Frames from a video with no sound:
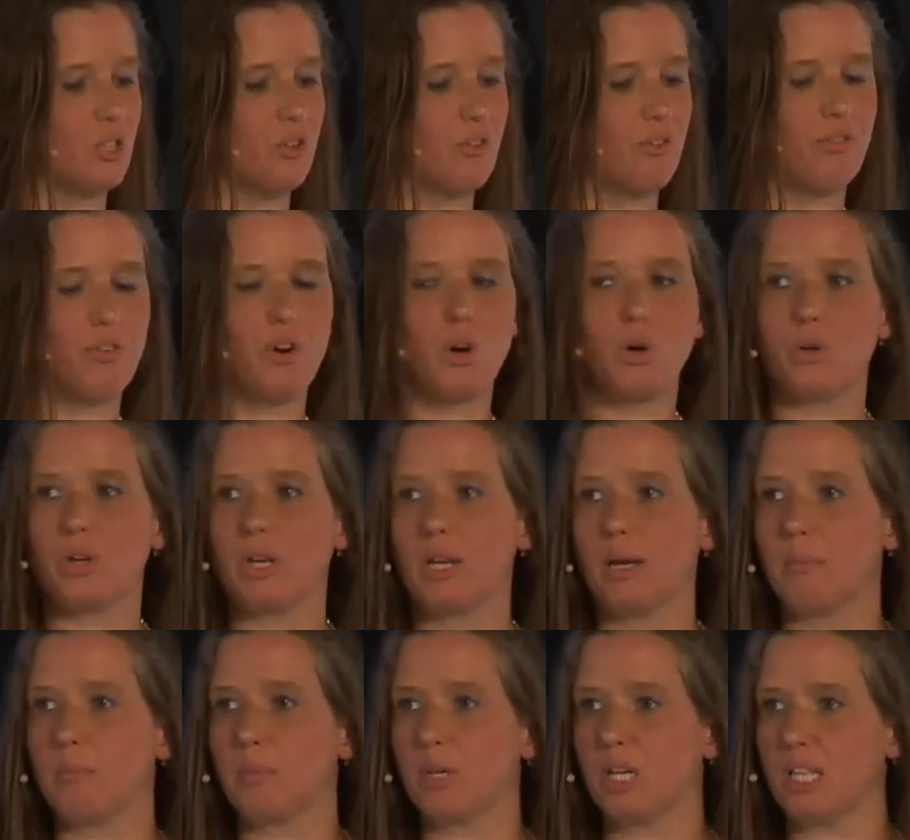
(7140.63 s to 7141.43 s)
phone
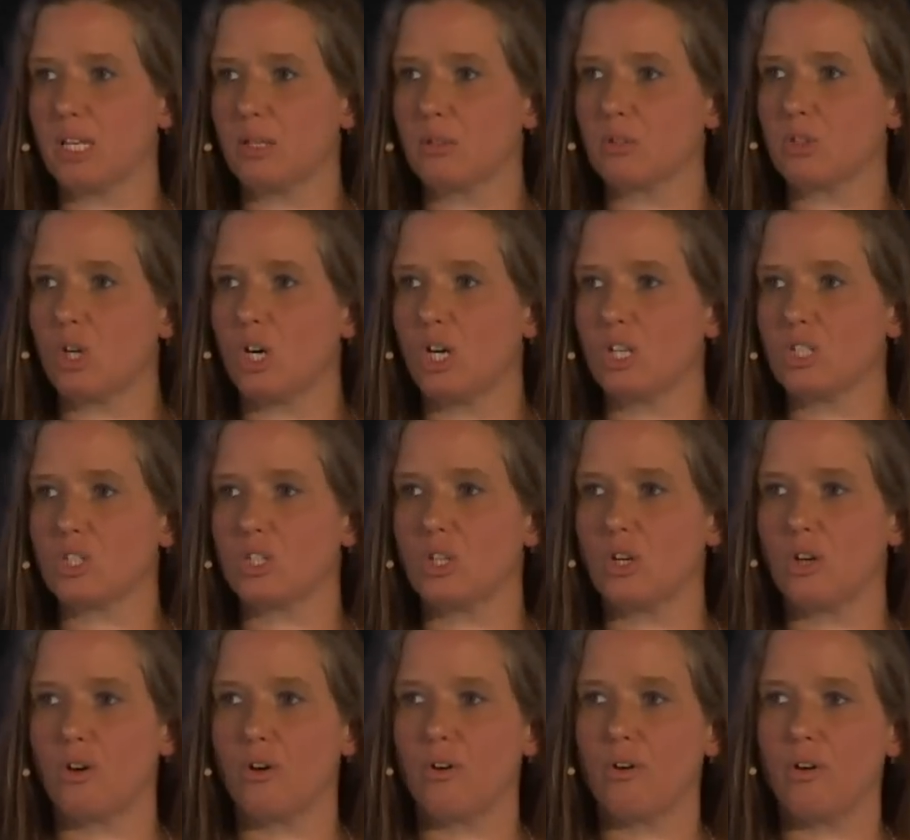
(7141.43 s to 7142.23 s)
number. There's
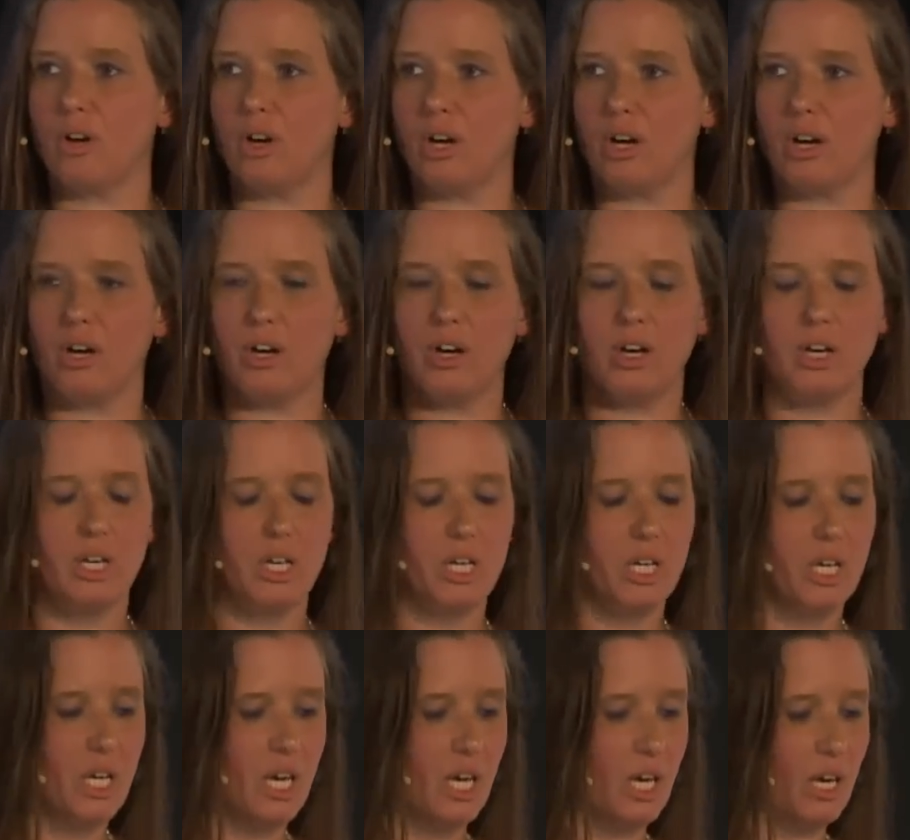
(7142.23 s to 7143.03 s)
also
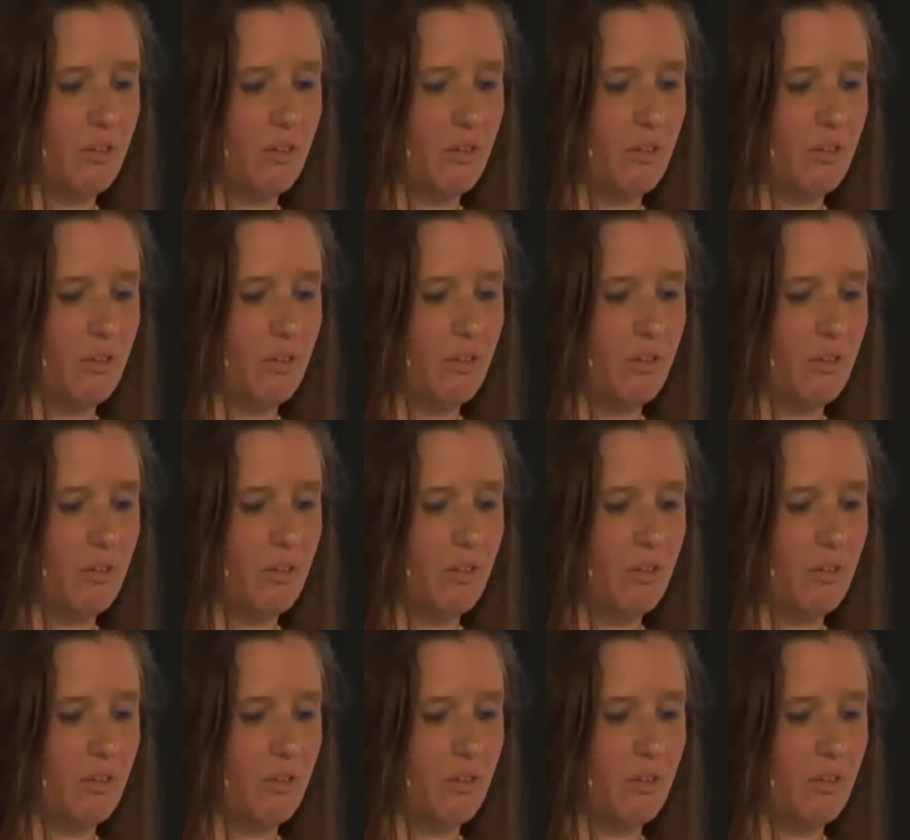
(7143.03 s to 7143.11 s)
a